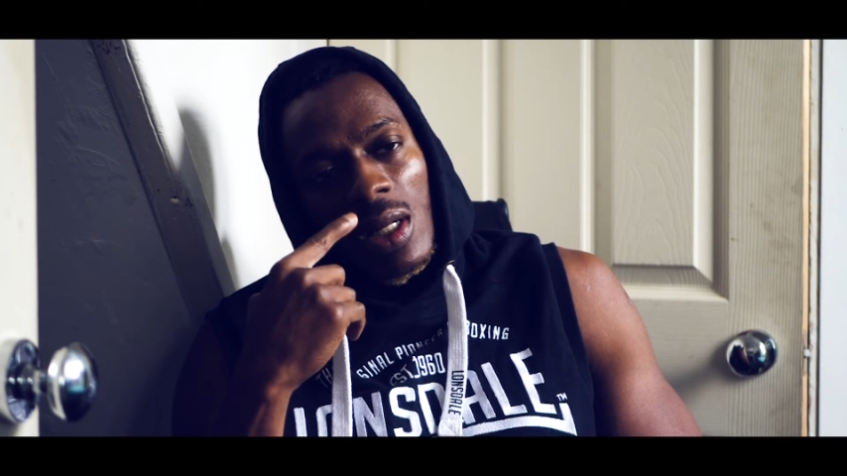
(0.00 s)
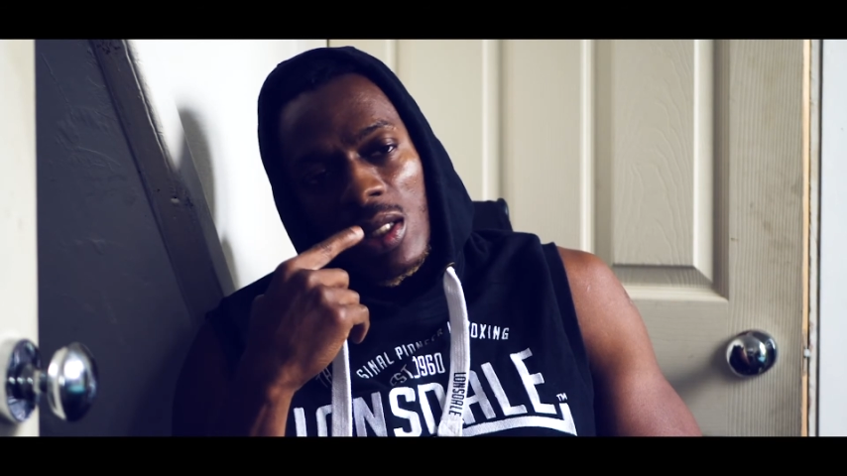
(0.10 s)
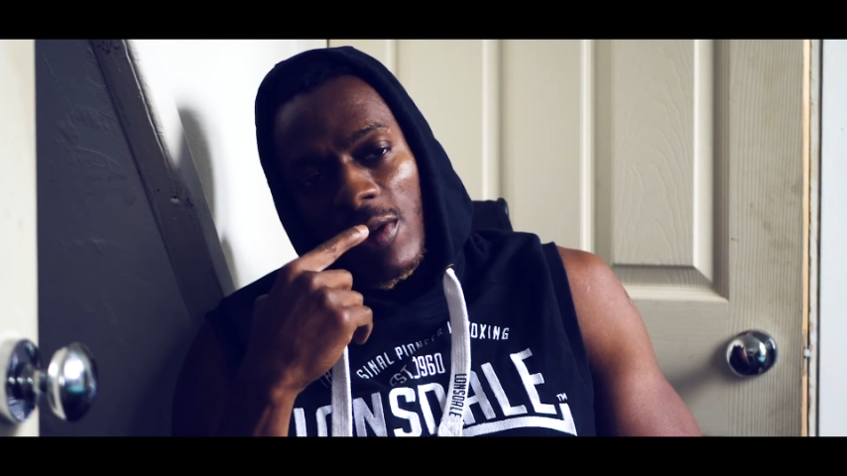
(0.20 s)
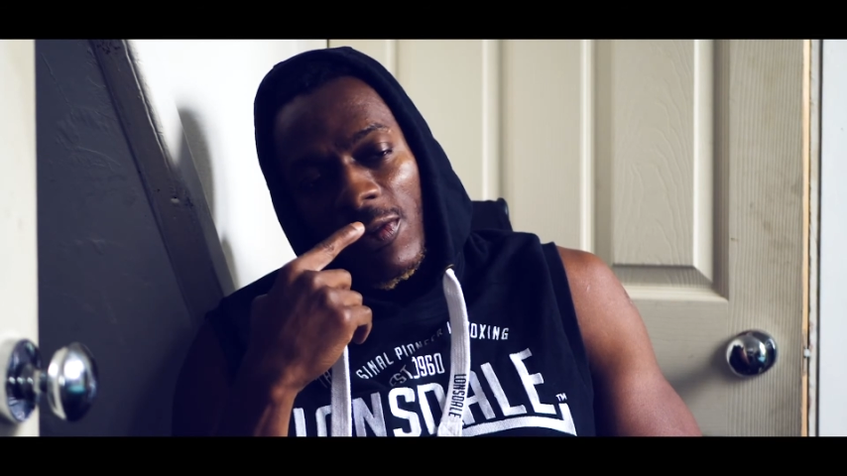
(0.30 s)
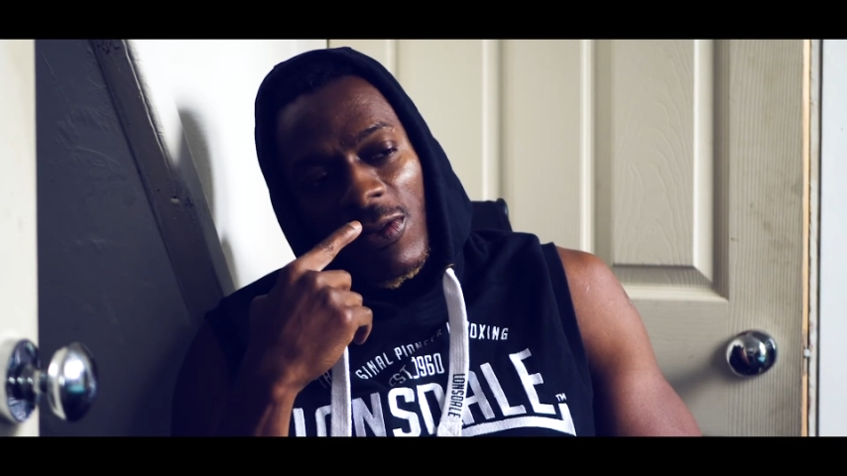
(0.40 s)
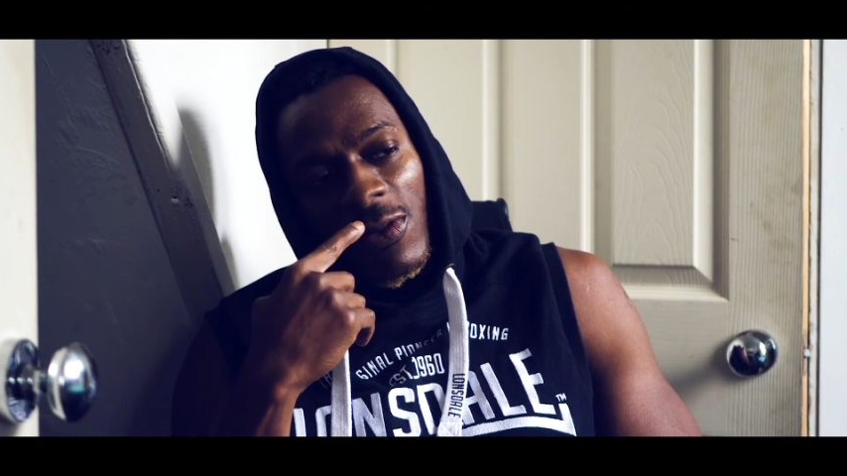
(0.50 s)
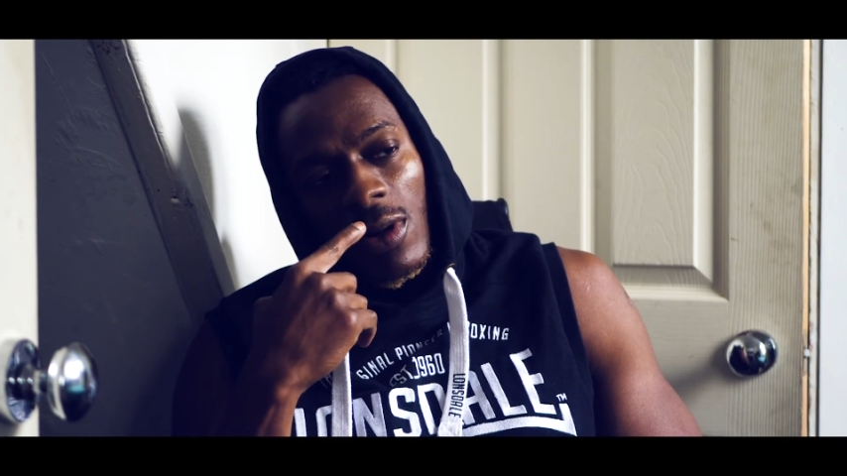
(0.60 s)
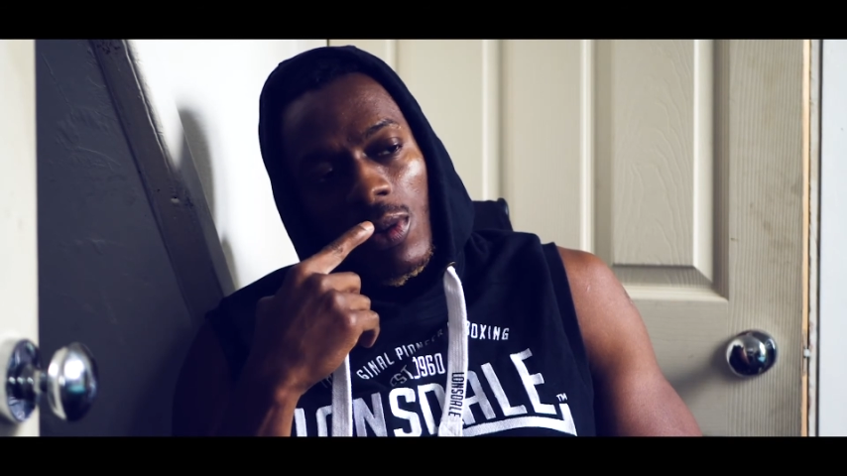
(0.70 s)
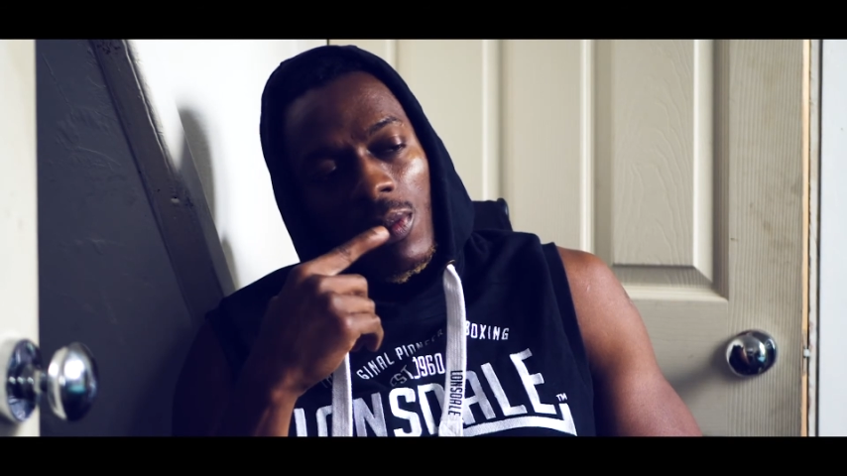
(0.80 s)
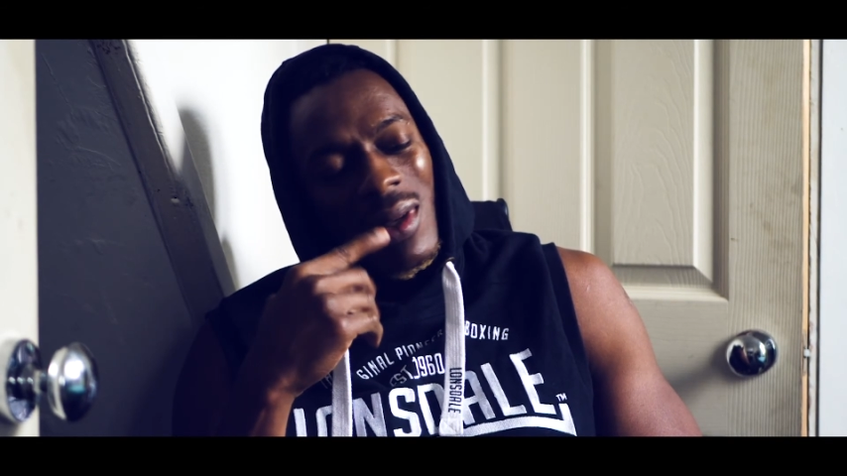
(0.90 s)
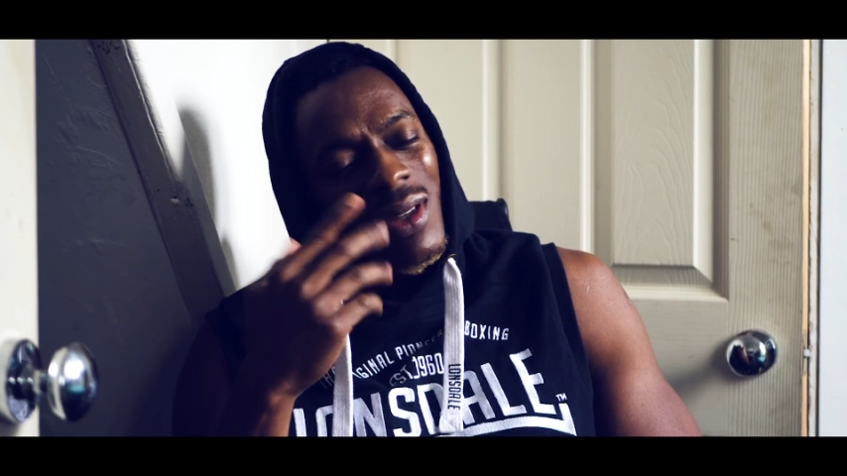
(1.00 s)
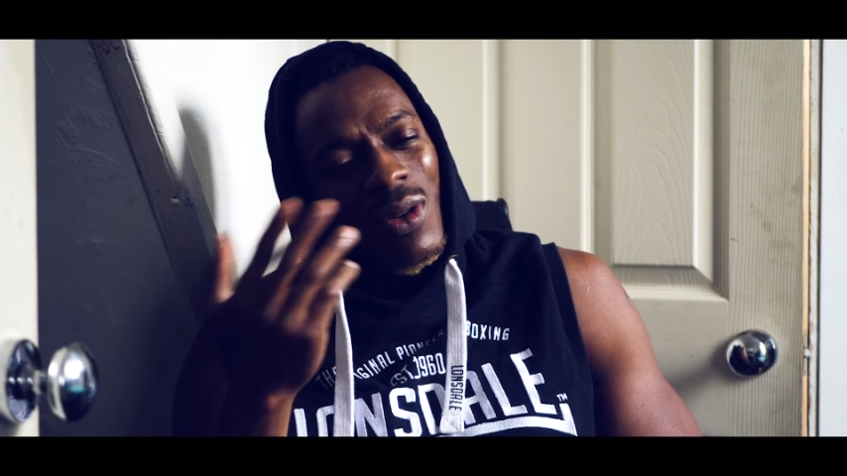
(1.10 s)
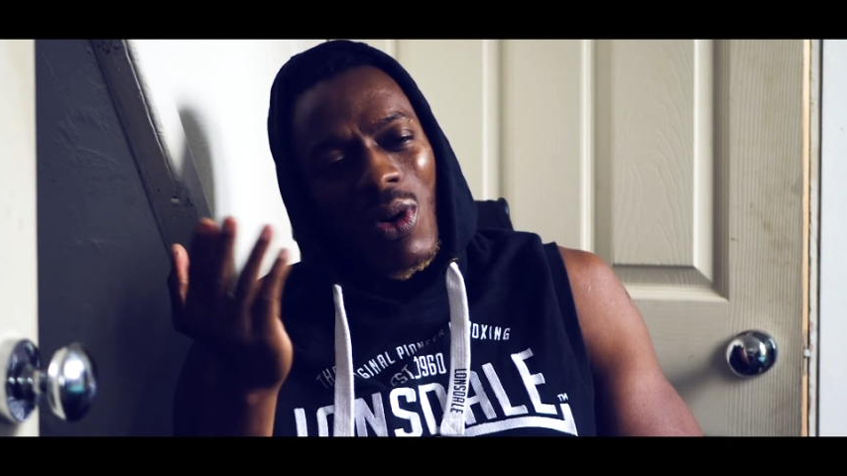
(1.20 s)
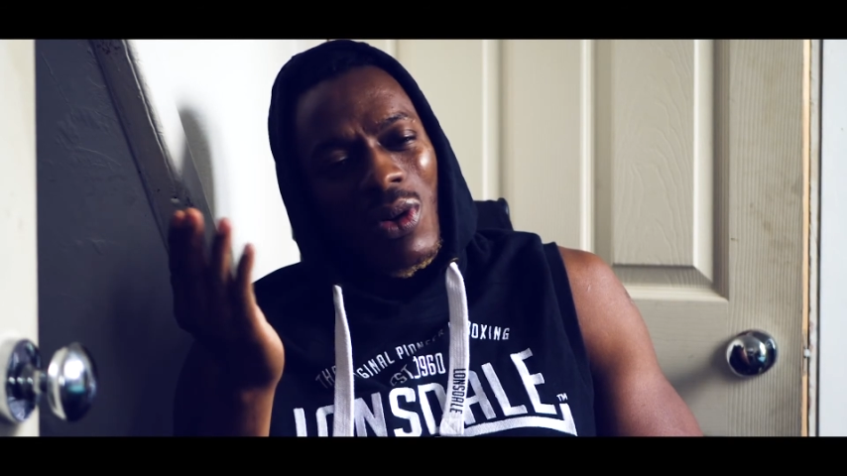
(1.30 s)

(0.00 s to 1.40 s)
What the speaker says: listen, if you fuck with me, you know,